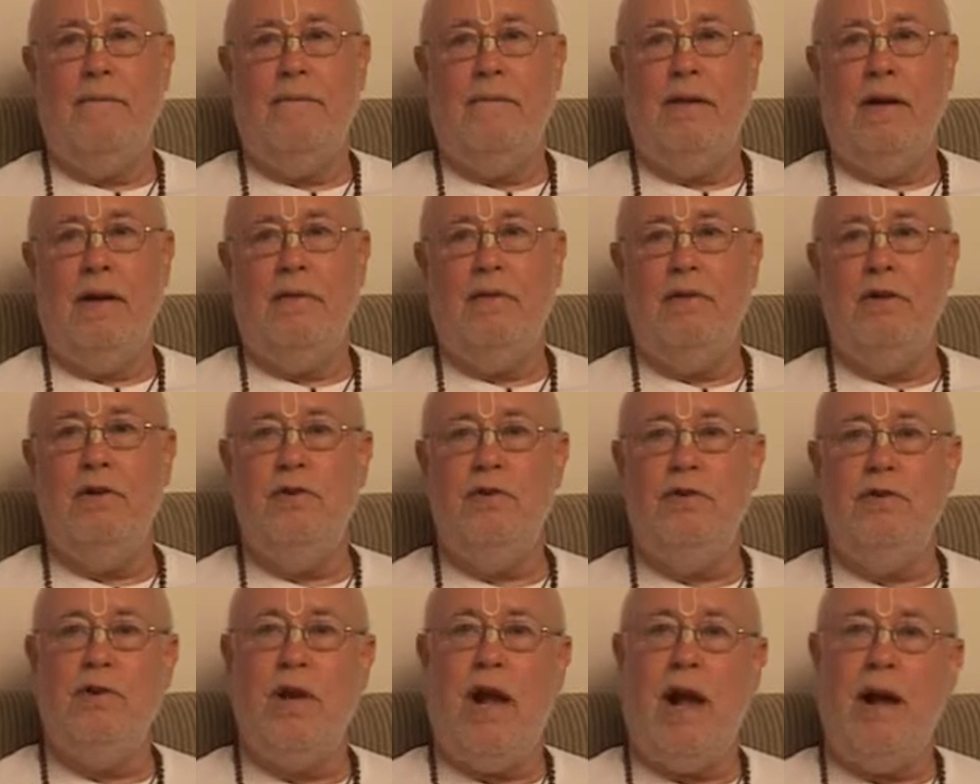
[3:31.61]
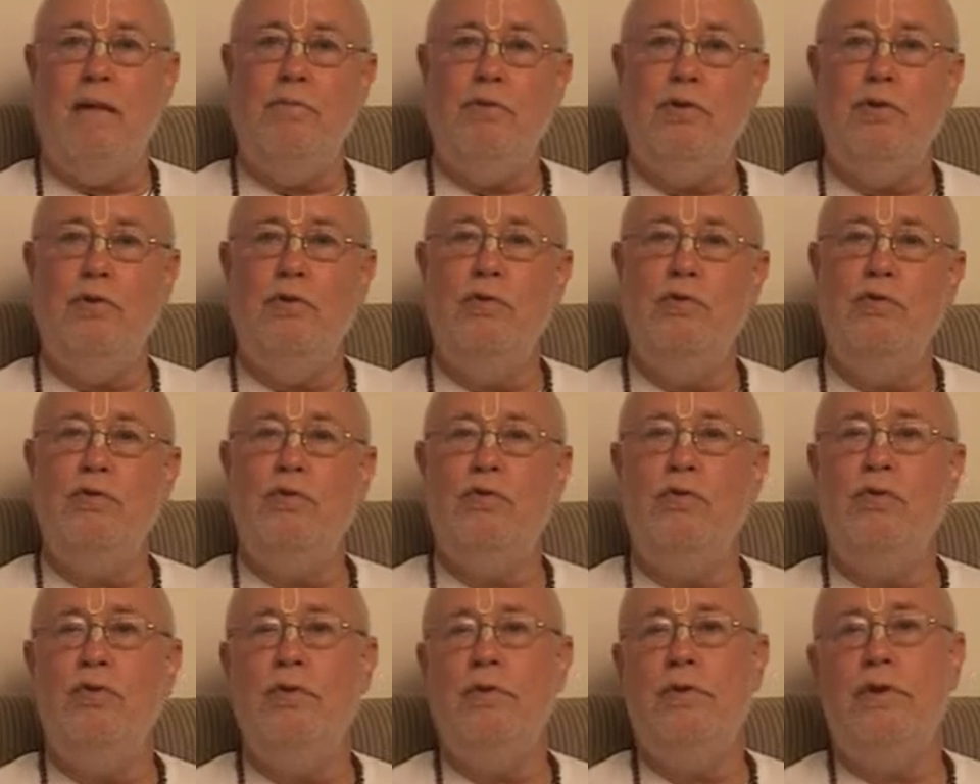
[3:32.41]
That this absolute
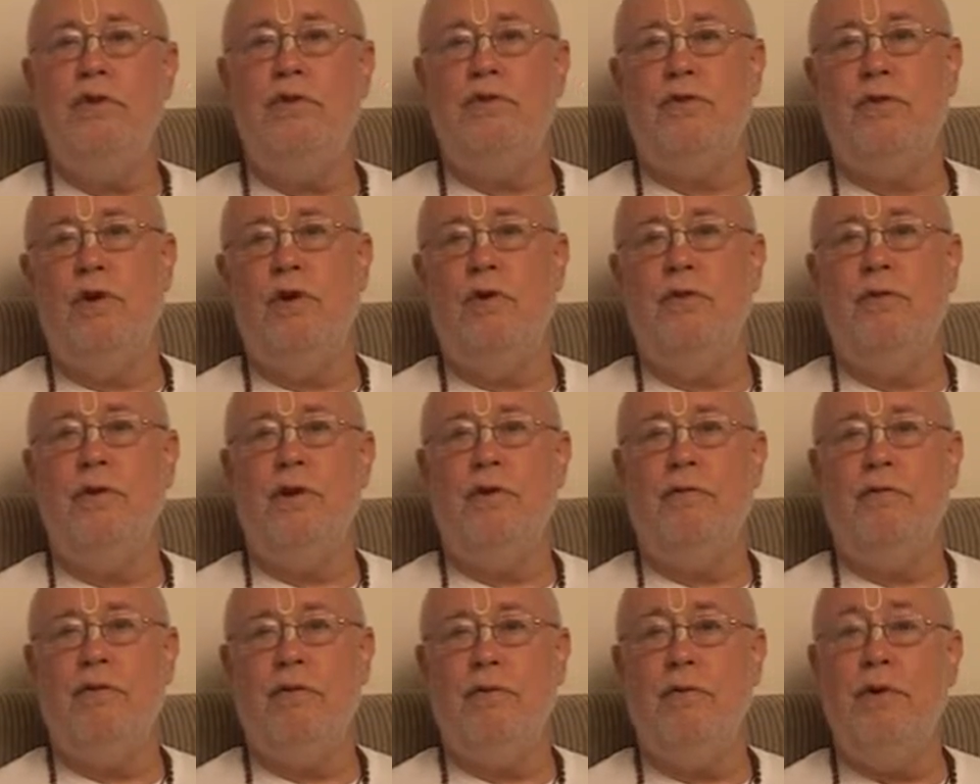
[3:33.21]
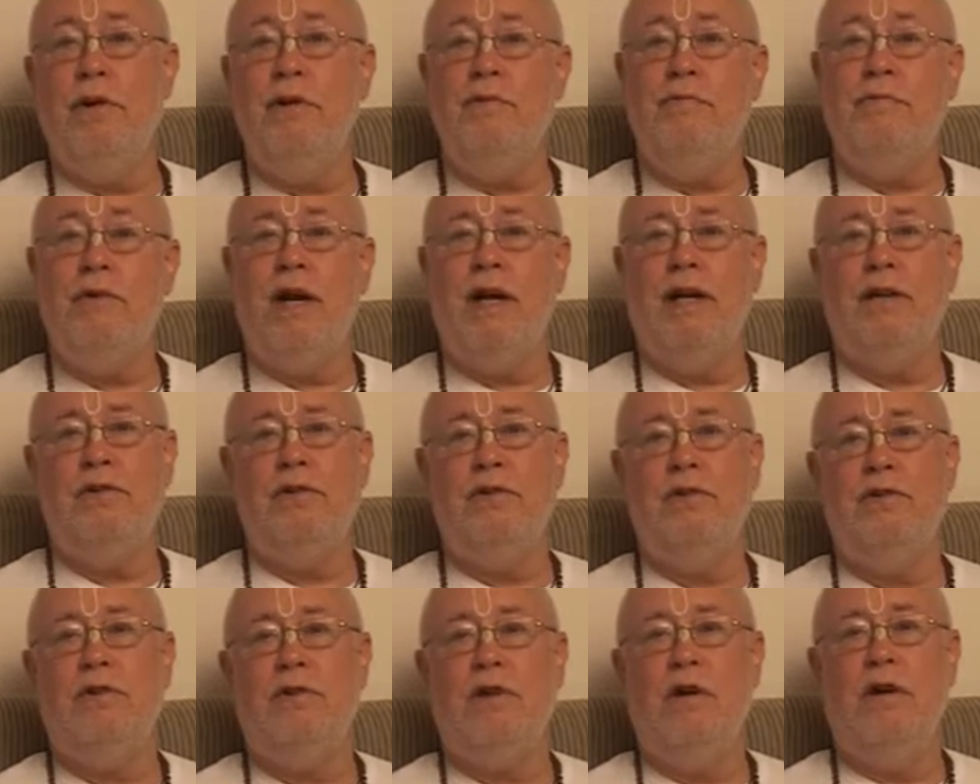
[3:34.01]
truth is known in three
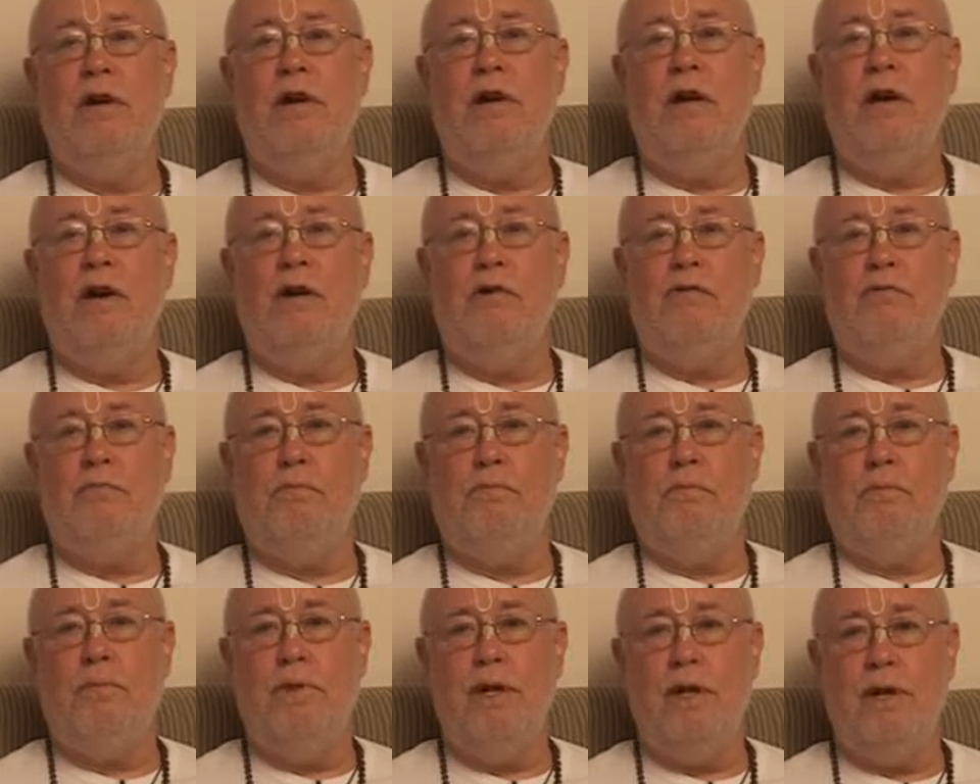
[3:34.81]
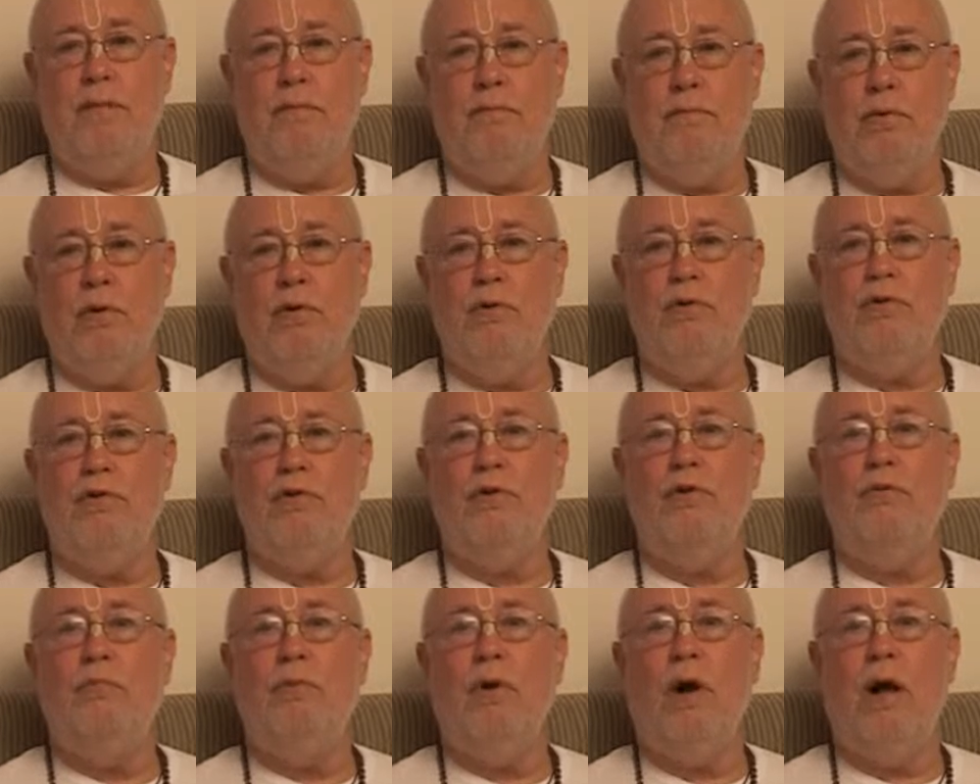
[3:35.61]
phases of the
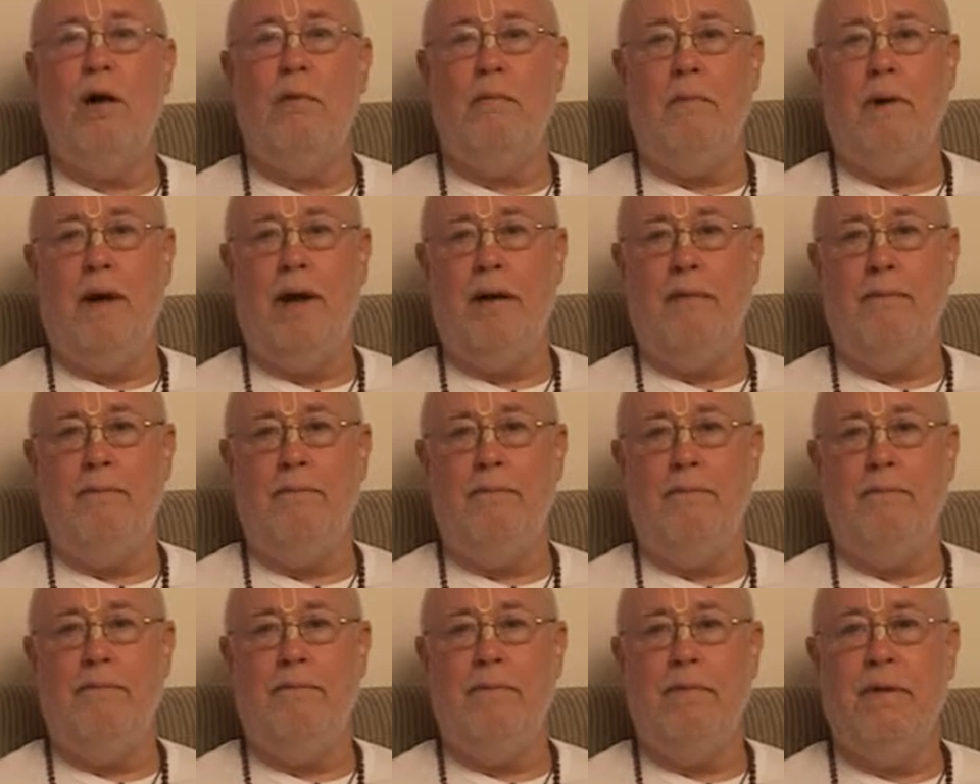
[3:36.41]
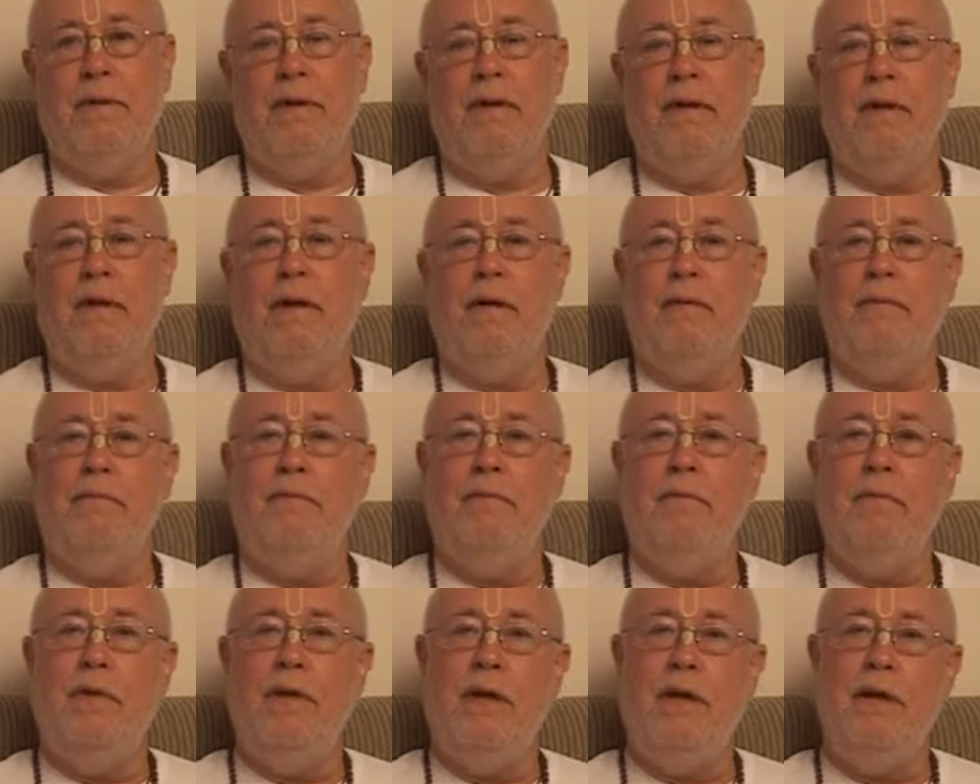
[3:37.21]
impersonal Brahman,
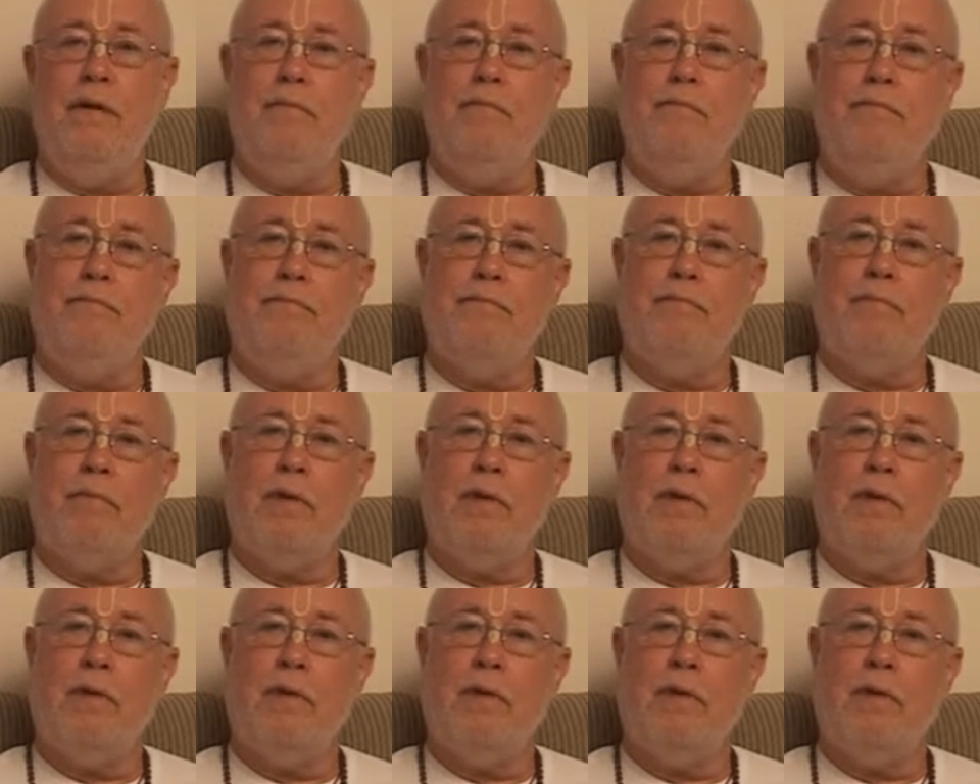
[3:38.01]
the